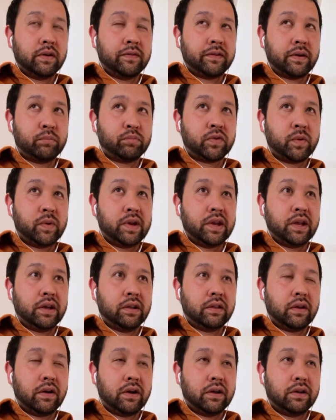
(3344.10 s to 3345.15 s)
if I'm
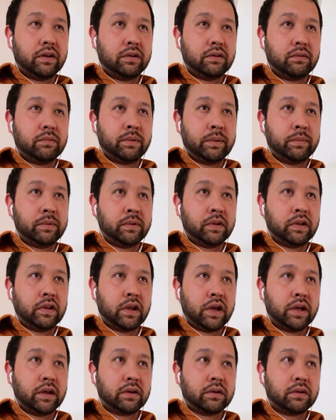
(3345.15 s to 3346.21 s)
tweeting a lot, people are
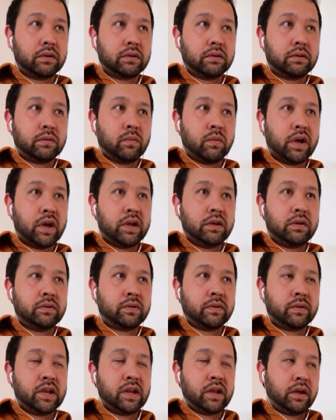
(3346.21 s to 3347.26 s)
like, "Why are
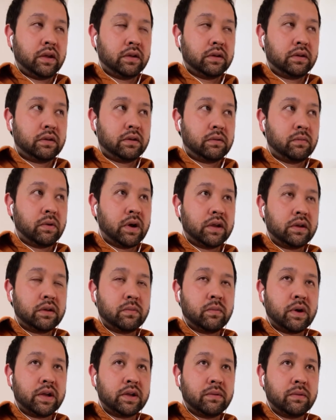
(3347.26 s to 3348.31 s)
you tweeting? Why
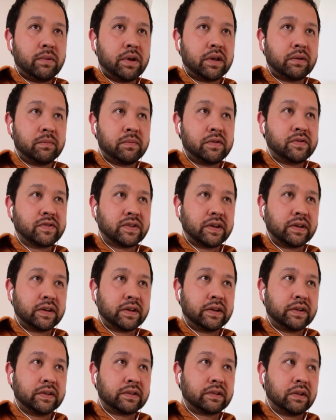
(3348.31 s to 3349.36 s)
aren't you making music?"
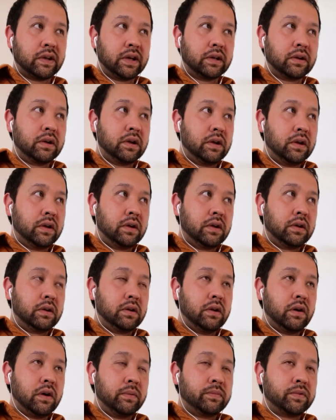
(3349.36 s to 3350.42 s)
And it's like,
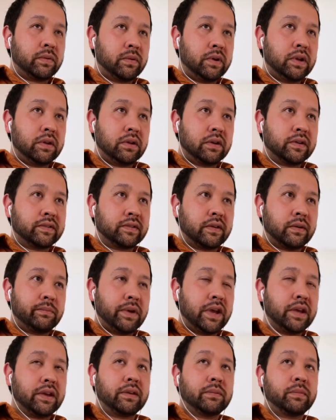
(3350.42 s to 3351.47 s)
no, I'm tweeting because
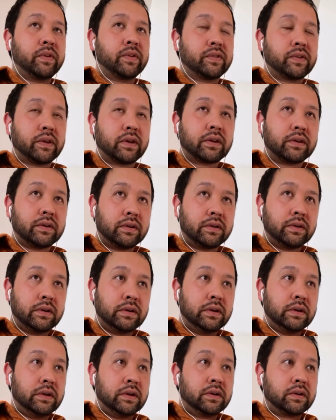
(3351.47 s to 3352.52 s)
I'm making music,
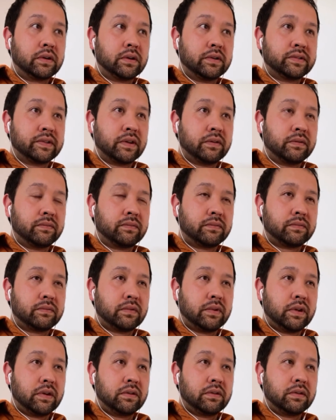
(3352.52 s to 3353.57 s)
because
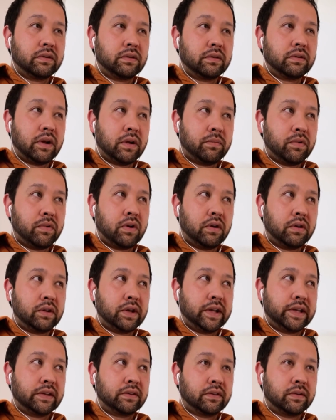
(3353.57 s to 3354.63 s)
I'm
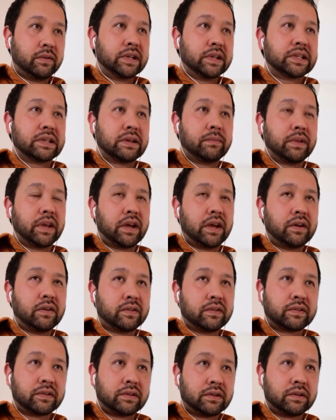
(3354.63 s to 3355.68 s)
not like doing something
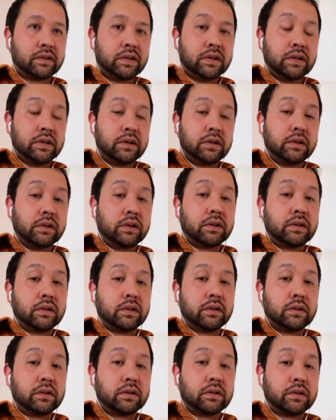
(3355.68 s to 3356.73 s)
else,
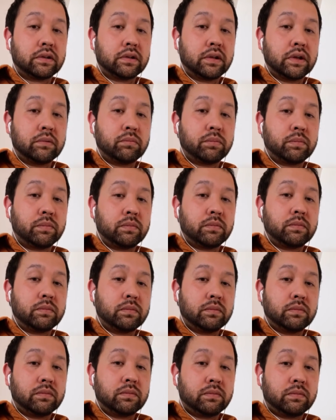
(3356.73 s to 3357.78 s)
like
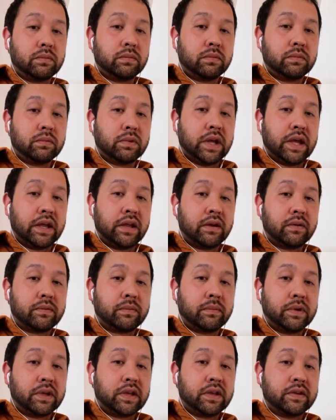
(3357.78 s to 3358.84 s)
hanging out
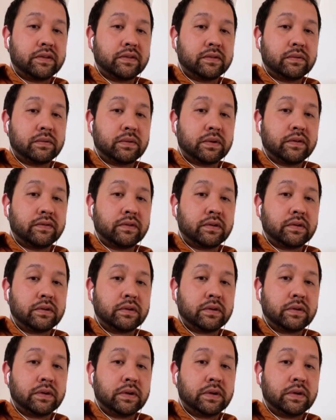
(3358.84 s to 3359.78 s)
with my kids or whatever.